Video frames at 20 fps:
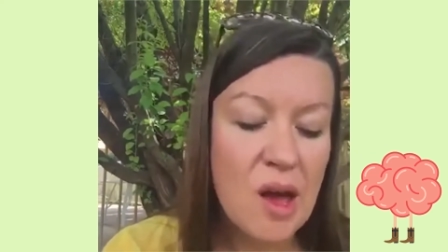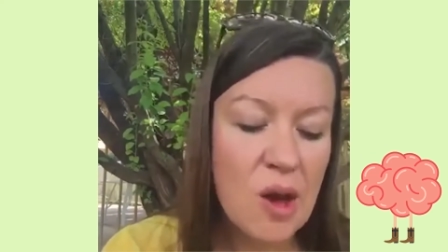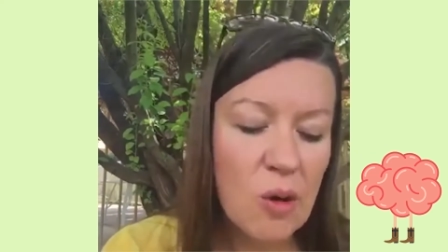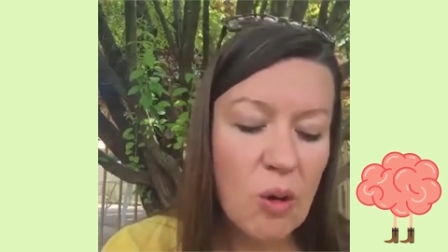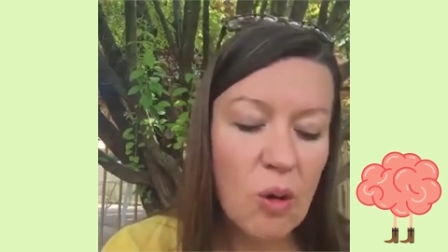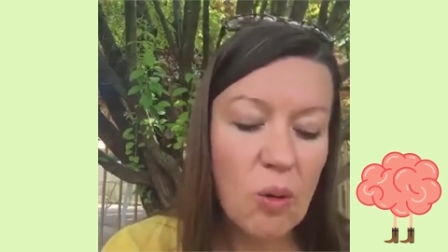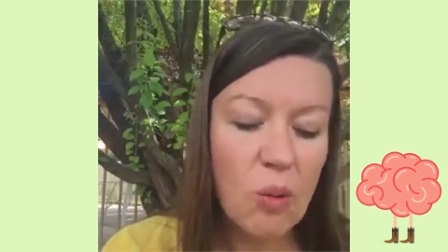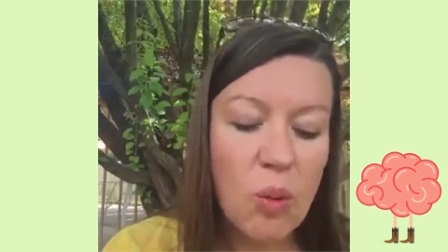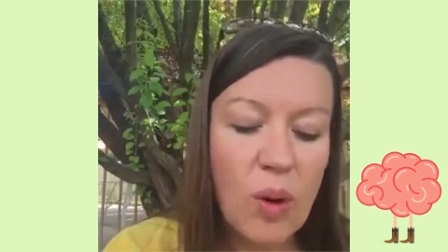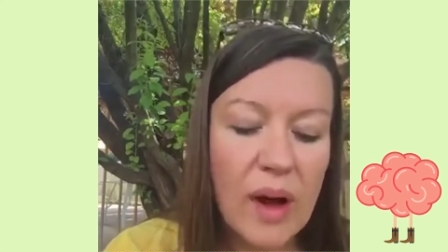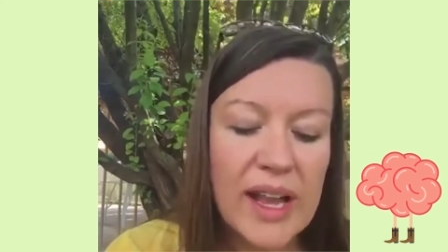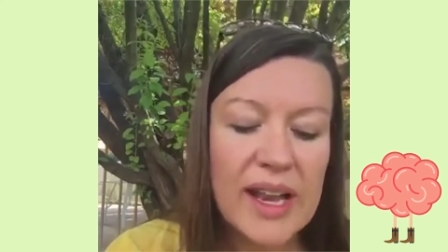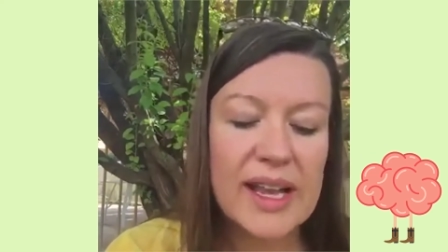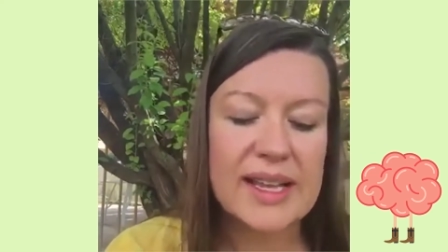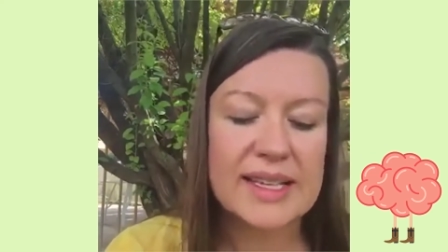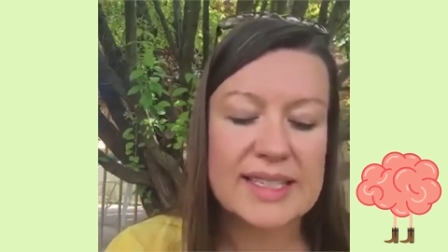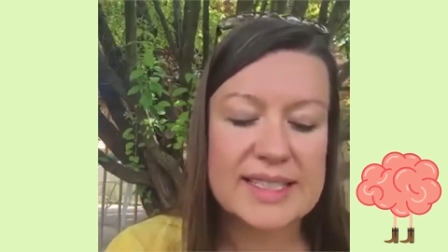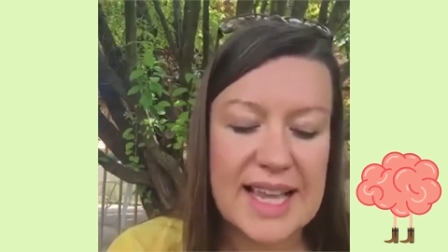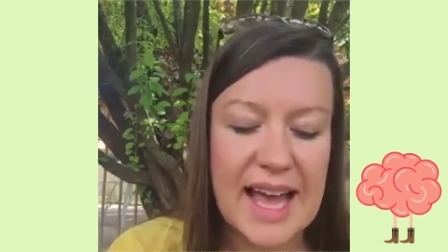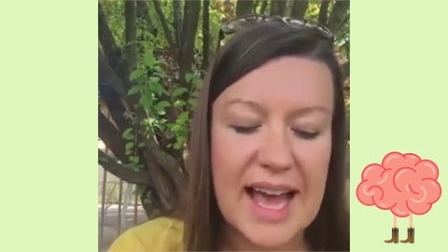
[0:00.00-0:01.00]
well, what
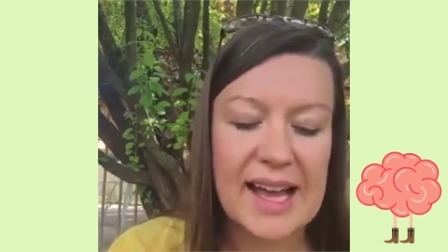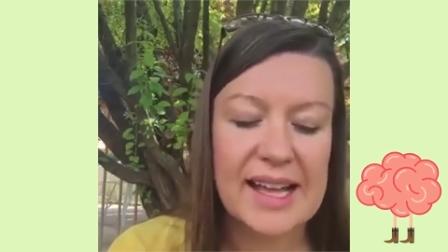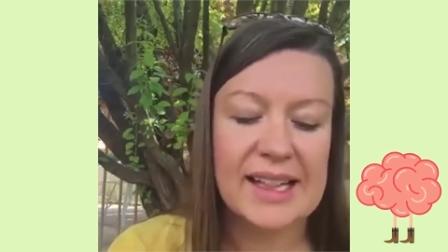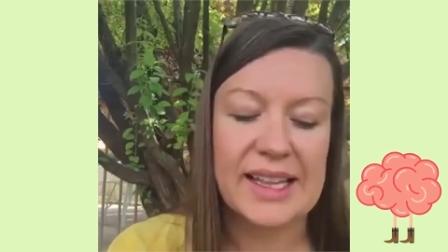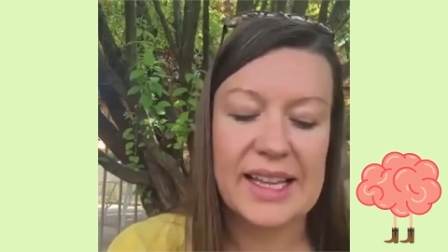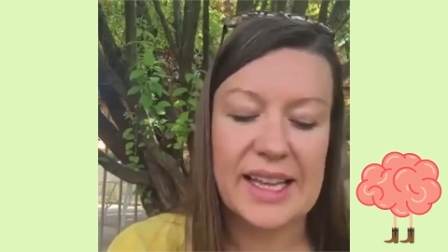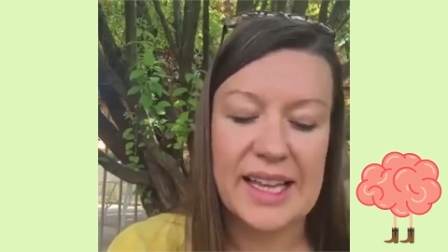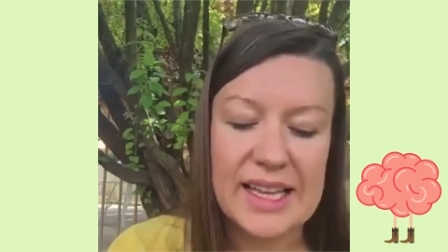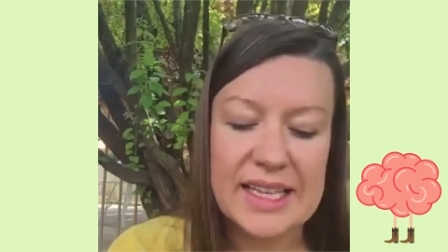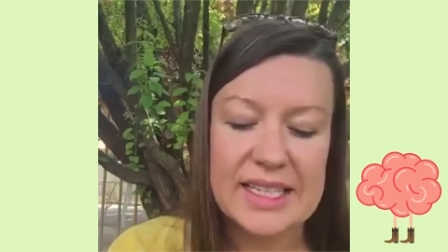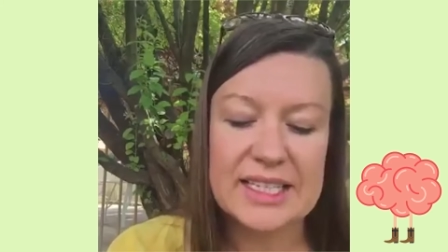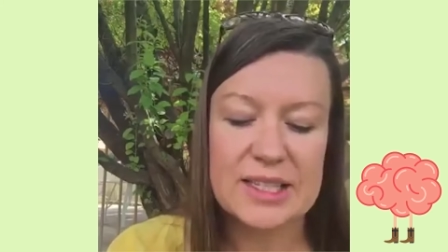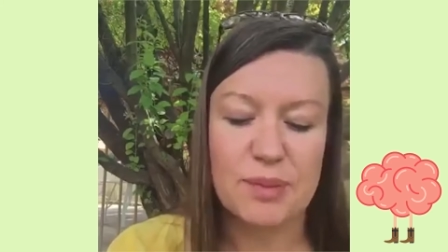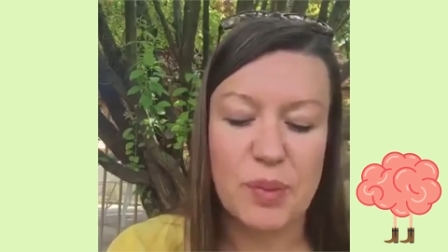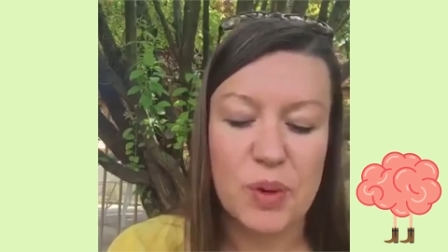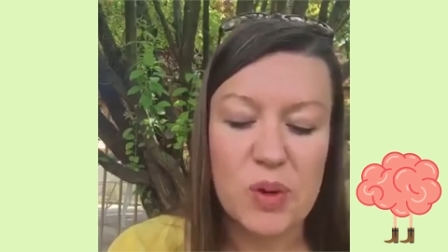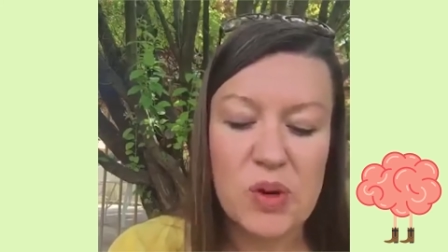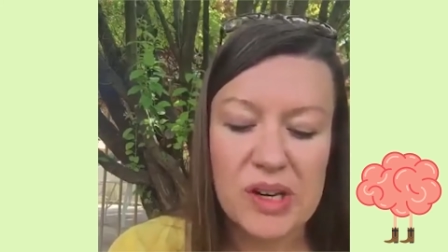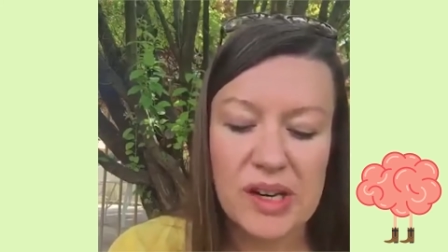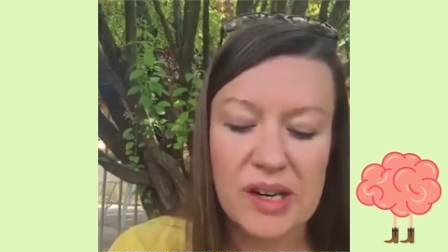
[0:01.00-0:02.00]
exactly is
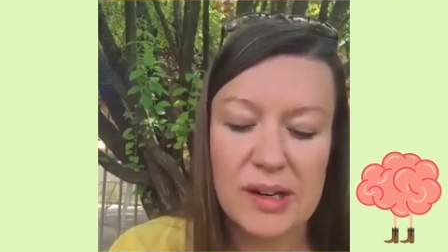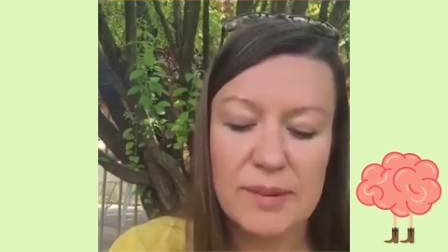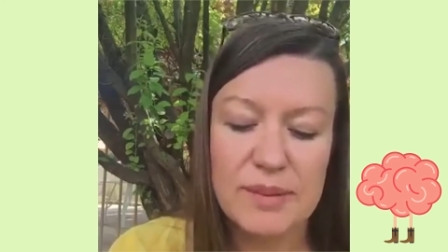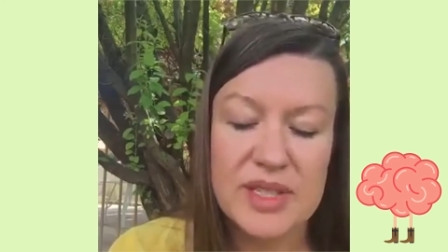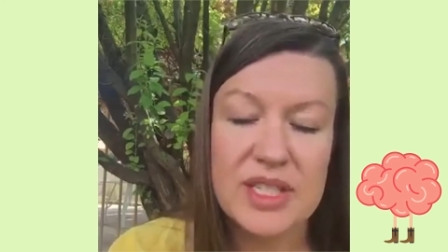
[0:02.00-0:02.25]
boredom?